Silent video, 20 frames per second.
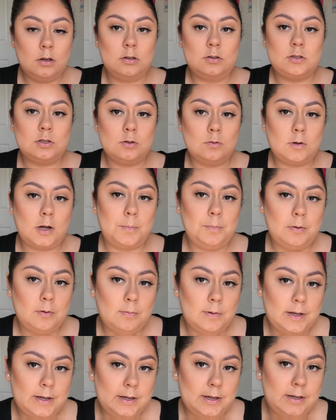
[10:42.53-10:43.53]
To wipe
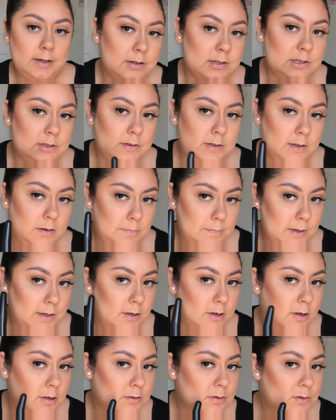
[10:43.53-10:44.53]
away underneath my
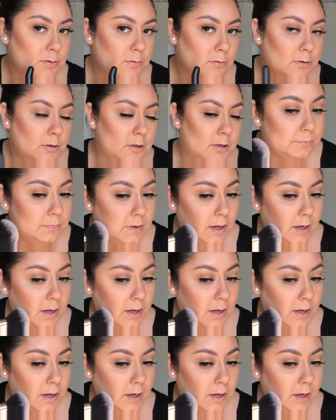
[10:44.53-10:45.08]
contour,